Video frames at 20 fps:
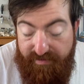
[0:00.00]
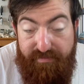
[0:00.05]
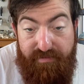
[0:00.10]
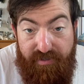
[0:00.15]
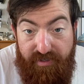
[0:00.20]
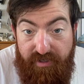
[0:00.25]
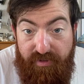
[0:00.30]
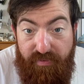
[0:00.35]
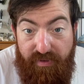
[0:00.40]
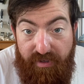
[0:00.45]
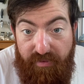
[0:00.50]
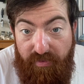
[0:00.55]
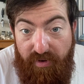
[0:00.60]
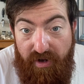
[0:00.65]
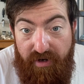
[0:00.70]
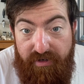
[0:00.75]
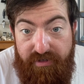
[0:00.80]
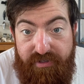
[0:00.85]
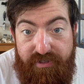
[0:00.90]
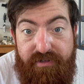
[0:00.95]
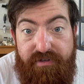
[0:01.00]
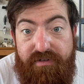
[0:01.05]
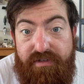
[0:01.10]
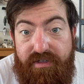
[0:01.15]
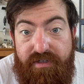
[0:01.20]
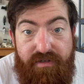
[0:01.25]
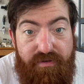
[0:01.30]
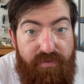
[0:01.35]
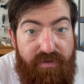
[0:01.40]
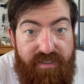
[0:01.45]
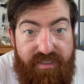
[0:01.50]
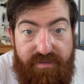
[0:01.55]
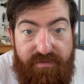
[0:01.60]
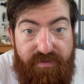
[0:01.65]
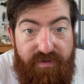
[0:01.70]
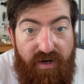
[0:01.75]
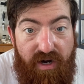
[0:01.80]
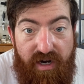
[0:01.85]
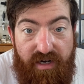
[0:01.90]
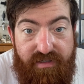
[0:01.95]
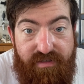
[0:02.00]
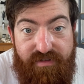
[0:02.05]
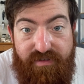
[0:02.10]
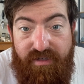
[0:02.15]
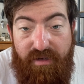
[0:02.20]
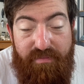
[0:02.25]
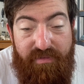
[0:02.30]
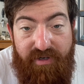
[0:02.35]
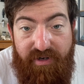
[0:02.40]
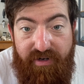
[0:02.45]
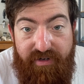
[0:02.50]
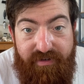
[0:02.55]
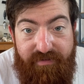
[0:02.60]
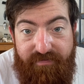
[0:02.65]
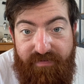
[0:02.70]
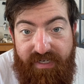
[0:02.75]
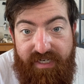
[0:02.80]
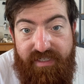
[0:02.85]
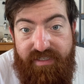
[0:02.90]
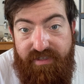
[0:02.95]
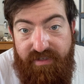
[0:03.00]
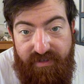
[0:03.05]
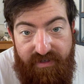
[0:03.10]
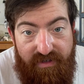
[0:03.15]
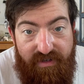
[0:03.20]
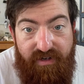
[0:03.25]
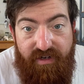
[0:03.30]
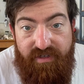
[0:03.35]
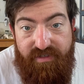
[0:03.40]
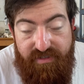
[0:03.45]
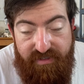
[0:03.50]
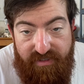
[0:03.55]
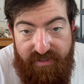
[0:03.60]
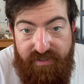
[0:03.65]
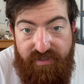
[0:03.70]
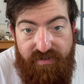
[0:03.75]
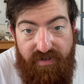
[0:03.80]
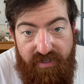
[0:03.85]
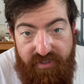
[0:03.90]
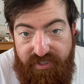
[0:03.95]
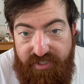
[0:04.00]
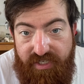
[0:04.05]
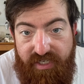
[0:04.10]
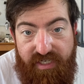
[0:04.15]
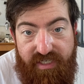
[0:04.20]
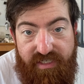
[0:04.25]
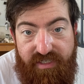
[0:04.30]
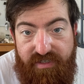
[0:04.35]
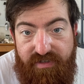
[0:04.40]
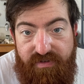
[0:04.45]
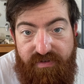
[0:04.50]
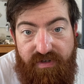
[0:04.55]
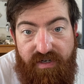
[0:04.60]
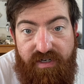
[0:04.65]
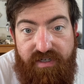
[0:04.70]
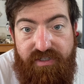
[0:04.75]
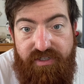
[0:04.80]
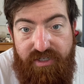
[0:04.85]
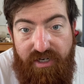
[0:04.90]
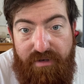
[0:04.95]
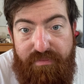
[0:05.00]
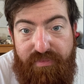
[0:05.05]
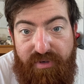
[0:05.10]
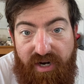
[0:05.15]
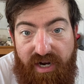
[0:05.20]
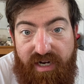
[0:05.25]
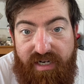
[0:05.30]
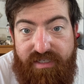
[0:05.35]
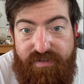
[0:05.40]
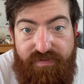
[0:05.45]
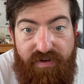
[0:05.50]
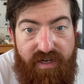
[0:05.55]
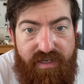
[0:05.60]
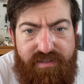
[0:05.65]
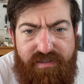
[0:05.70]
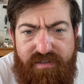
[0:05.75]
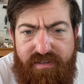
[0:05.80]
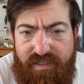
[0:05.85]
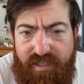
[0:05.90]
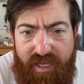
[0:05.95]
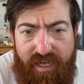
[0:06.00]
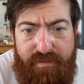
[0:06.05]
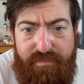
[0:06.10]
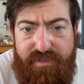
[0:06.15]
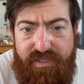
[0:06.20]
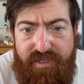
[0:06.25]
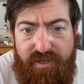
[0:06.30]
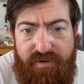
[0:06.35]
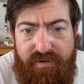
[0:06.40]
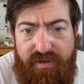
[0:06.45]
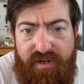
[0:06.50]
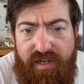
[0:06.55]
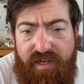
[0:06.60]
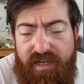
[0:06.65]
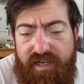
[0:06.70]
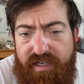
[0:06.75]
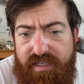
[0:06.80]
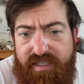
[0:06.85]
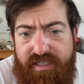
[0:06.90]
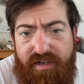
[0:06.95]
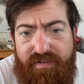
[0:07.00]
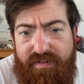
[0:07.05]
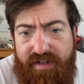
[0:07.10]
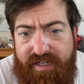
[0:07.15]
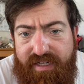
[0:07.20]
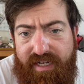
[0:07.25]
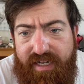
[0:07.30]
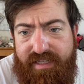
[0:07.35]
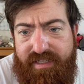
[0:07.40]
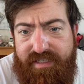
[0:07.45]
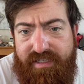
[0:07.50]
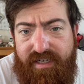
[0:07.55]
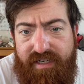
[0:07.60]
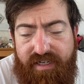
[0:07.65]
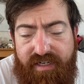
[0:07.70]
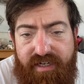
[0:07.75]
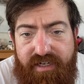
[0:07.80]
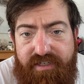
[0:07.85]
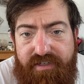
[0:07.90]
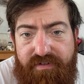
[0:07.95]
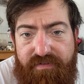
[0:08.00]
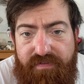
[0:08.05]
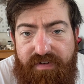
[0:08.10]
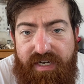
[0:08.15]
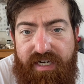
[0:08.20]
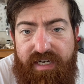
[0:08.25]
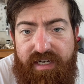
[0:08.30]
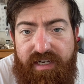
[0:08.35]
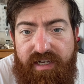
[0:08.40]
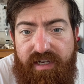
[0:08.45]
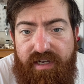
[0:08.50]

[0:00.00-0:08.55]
Good to wear water shoes, good to wear some Crocs or something on your feet so that you're not just crunching into sharp rocks, fossils, limestone, stuff like that that's going to cut your feet.